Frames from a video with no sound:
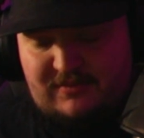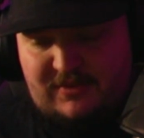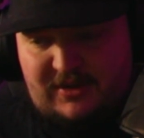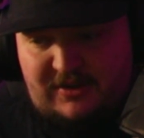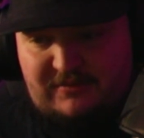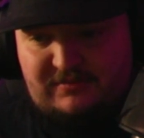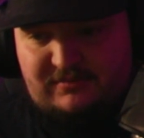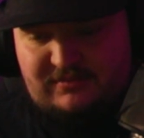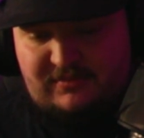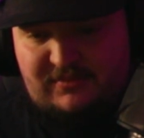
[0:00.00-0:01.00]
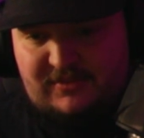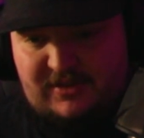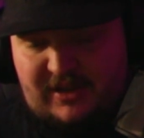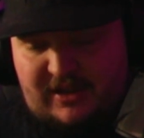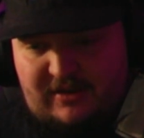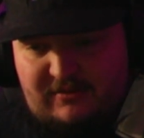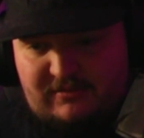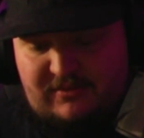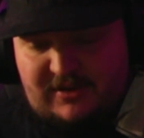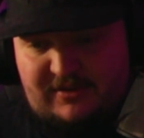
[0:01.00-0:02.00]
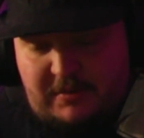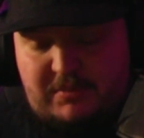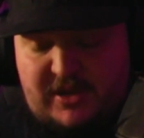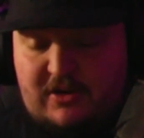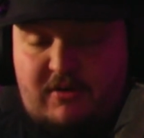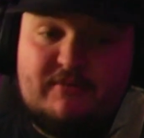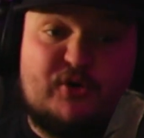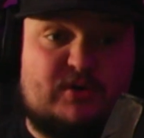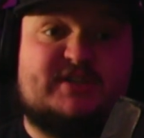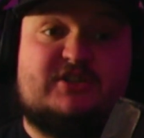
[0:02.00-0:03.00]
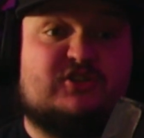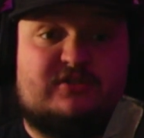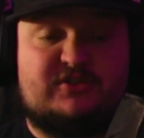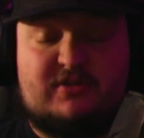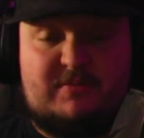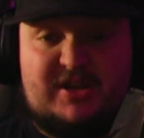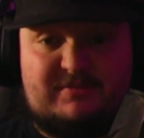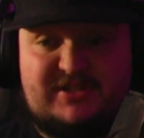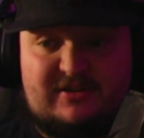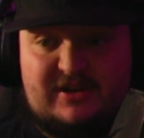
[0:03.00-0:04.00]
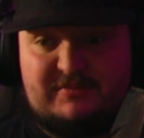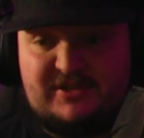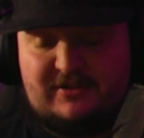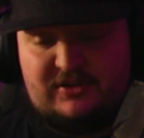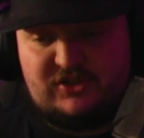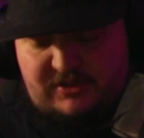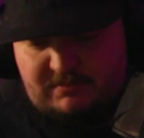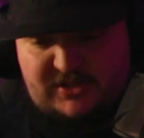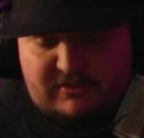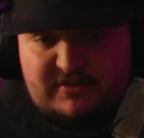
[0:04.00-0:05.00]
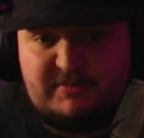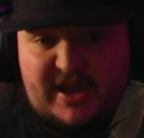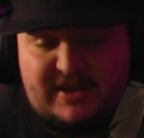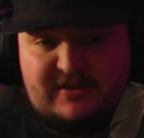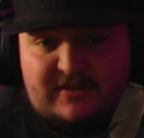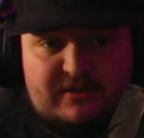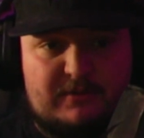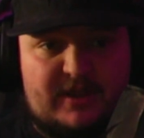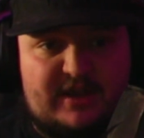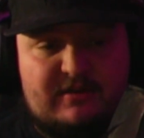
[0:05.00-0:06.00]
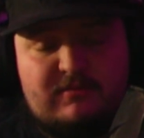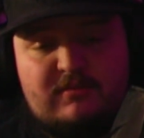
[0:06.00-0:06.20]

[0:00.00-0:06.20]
You know, and I, you know, of course I start screaming, I'm sorry, and she swerves back into the other lane.